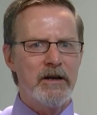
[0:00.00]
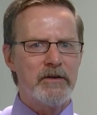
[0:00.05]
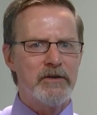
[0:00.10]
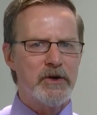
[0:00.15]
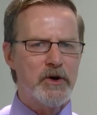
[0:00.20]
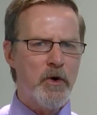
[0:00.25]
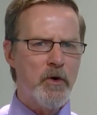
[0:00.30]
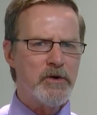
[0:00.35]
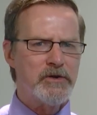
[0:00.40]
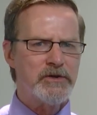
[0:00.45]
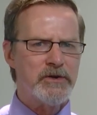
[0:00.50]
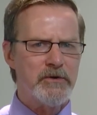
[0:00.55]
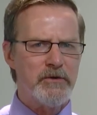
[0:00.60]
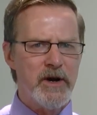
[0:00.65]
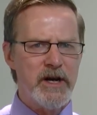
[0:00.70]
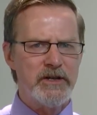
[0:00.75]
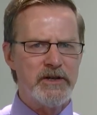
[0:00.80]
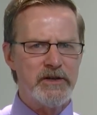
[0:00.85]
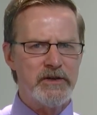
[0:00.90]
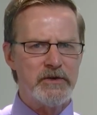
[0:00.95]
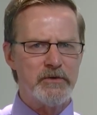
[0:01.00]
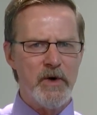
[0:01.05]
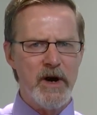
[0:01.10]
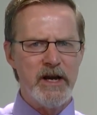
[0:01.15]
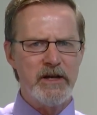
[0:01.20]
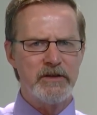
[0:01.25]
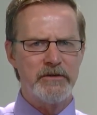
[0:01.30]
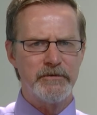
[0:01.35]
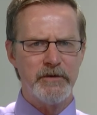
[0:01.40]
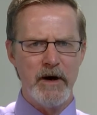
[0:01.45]
The course durations
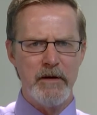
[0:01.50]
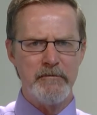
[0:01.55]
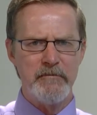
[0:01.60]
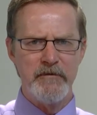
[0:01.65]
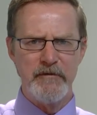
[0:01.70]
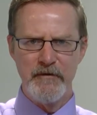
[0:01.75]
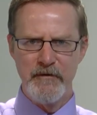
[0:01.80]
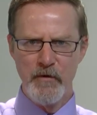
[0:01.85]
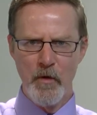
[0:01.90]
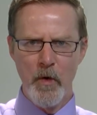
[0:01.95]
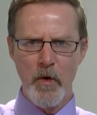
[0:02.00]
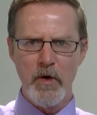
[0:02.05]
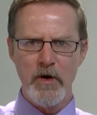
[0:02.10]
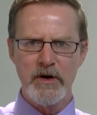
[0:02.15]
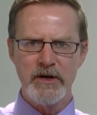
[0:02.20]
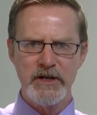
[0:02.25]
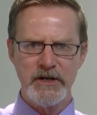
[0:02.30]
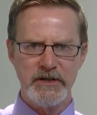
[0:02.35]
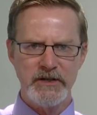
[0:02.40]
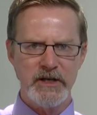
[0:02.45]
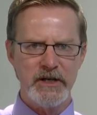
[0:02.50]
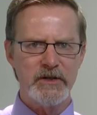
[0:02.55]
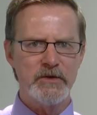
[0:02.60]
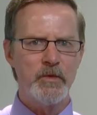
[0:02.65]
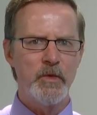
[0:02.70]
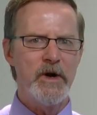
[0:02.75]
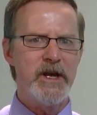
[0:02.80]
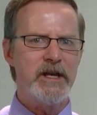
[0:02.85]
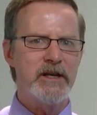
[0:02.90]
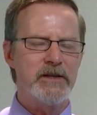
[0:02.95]
range from four to six
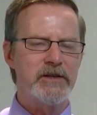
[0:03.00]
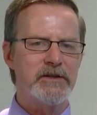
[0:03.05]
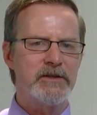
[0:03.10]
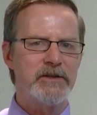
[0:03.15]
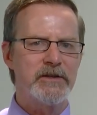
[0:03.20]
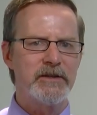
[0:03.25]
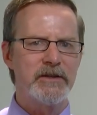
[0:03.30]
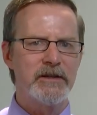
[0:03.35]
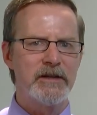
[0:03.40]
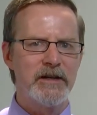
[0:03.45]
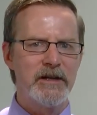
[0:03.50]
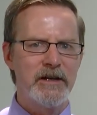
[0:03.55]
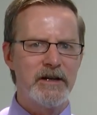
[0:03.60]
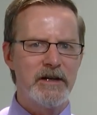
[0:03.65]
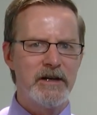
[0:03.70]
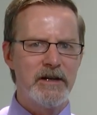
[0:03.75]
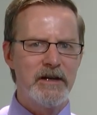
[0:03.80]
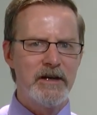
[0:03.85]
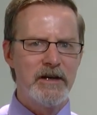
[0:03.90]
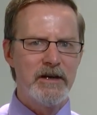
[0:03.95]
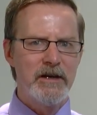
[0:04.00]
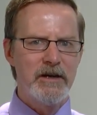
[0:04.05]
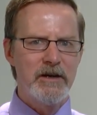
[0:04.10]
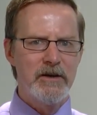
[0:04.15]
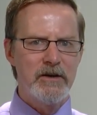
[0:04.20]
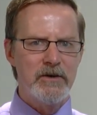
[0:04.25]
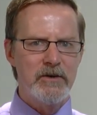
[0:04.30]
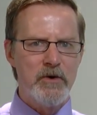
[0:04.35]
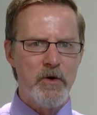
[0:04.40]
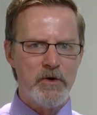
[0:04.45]
weeks.
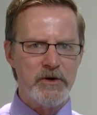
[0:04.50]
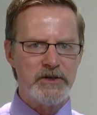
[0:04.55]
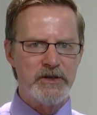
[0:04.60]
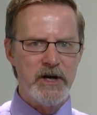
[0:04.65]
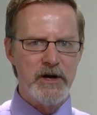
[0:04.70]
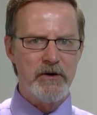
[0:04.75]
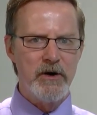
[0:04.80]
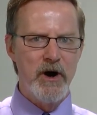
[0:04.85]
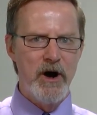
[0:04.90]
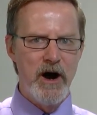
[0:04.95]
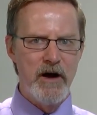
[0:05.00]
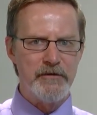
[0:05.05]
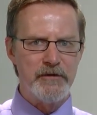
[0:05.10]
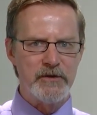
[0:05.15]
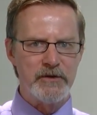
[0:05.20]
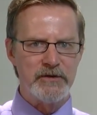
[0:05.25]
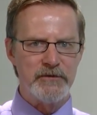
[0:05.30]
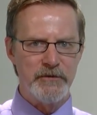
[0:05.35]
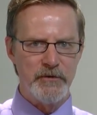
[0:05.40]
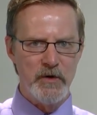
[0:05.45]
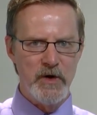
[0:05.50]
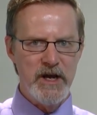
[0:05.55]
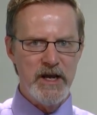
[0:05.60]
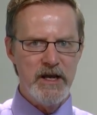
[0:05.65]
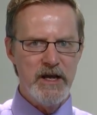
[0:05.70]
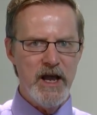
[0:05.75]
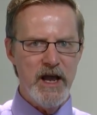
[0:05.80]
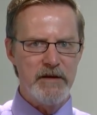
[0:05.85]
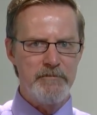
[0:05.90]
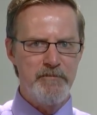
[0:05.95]
Coursera offers
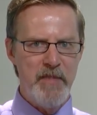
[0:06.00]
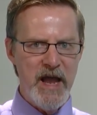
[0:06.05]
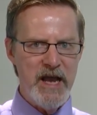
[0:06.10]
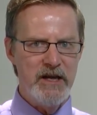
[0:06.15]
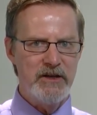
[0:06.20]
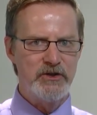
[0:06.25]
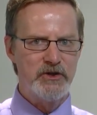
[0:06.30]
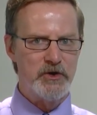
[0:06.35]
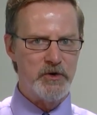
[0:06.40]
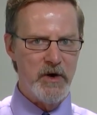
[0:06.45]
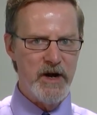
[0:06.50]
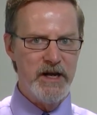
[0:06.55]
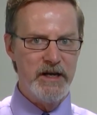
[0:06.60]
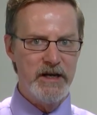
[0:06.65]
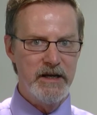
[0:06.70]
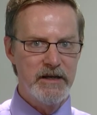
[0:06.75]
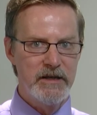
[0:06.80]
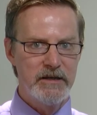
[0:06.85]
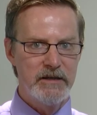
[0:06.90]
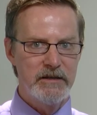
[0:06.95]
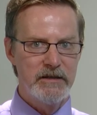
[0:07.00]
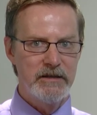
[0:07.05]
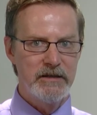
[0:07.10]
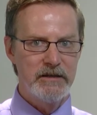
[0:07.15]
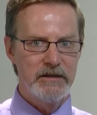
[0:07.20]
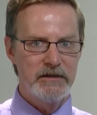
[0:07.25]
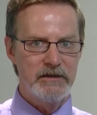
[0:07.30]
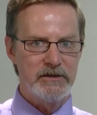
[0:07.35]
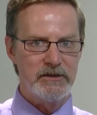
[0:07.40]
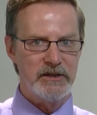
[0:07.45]
free and paid training,
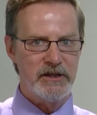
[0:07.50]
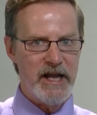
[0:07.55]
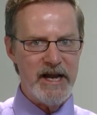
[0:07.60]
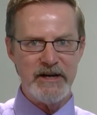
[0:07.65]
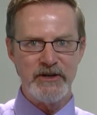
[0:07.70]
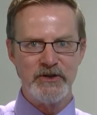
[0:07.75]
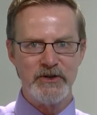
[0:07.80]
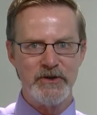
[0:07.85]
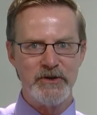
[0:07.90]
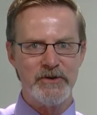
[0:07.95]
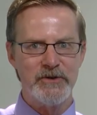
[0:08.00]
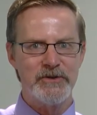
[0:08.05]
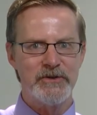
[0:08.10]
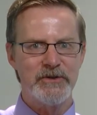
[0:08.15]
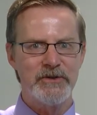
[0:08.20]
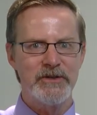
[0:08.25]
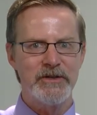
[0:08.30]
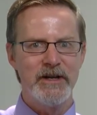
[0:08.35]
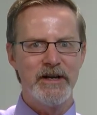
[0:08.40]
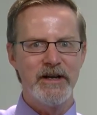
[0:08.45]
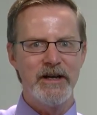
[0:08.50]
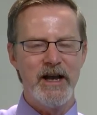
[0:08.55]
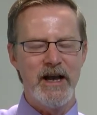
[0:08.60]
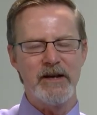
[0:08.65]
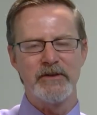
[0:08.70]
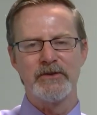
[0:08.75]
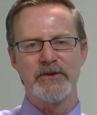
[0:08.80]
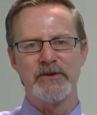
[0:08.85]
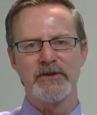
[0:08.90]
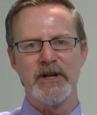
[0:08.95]
lectures,
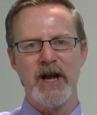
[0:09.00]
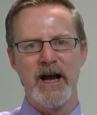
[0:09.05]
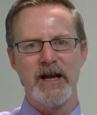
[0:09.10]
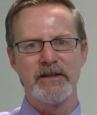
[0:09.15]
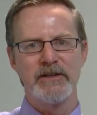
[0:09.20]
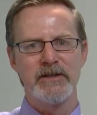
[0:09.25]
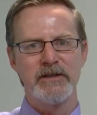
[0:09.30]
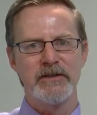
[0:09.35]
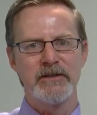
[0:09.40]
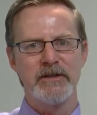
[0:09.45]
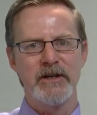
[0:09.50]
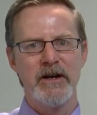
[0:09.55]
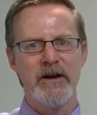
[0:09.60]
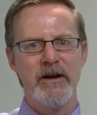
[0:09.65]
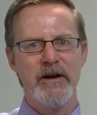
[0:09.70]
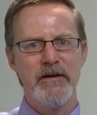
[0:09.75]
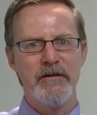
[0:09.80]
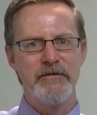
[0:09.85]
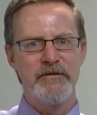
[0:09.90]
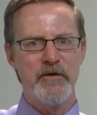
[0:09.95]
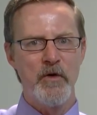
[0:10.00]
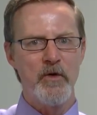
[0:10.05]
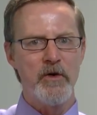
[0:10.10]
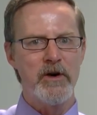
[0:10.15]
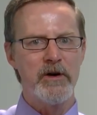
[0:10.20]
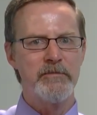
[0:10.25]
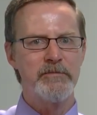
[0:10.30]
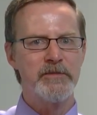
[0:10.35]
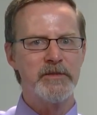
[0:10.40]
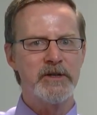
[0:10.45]
exercises,
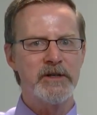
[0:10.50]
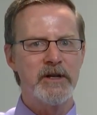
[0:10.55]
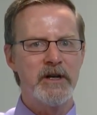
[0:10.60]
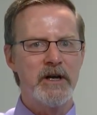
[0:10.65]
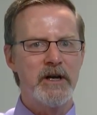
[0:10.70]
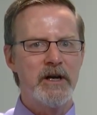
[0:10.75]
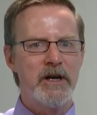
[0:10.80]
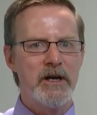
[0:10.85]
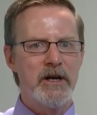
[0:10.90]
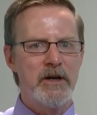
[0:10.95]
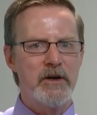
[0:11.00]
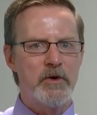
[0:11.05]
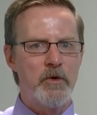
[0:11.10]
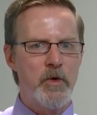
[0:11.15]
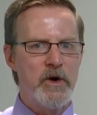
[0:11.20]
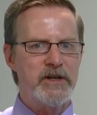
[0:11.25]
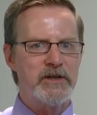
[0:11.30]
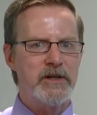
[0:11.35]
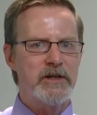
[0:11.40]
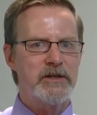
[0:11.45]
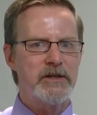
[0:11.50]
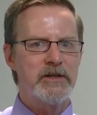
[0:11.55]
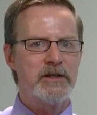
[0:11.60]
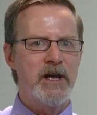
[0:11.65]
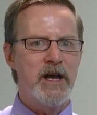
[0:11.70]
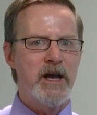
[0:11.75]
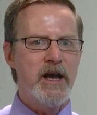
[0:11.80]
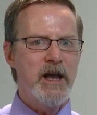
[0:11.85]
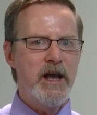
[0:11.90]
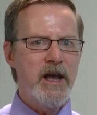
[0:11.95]
forums, quizzes,
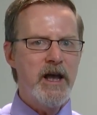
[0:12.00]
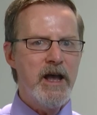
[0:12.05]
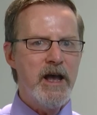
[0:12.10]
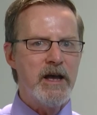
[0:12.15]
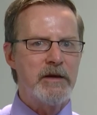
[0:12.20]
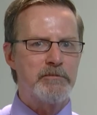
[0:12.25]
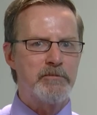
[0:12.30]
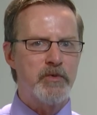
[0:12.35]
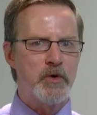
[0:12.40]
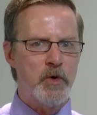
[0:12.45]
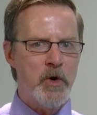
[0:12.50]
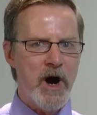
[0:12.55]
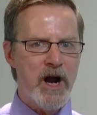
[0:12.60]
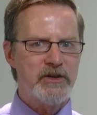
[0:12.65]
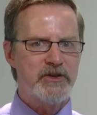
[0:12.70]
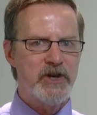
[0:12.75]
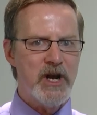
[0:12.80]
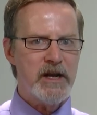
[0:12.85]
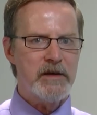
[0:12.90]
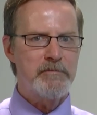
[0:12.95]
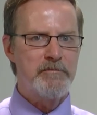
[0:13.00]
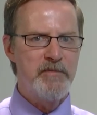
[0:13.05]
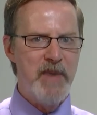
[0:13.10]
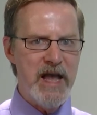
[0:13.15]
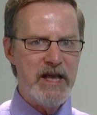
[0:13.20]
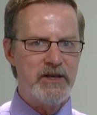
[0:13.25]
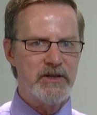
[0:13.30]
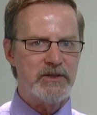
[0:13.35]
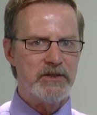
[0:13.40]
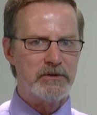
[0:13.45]
and
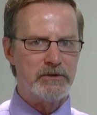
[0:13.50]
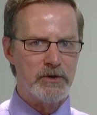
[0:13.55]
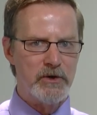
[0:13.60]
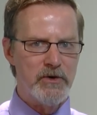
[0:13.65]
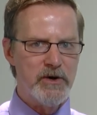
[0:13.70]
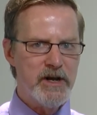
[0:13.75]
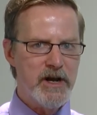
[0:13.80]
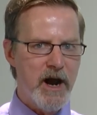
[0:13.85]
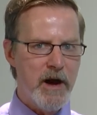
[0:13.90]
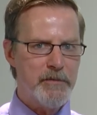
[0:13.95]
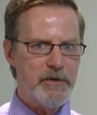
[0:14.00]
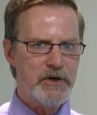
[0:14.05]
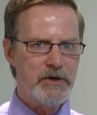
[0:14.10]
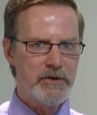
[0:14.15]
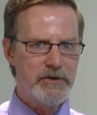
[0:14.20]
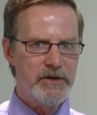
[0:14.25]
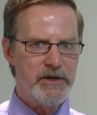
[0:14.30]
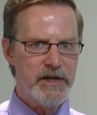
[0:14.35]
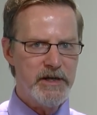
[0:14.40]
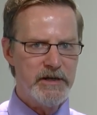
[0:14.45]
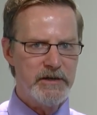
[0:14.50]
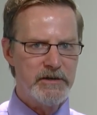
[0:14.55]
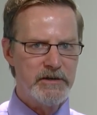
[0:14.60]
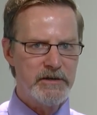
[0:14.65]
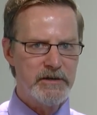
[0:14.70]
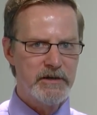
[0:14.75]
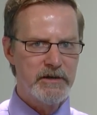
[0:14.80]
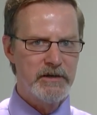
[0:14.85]
project-based learning opportunities.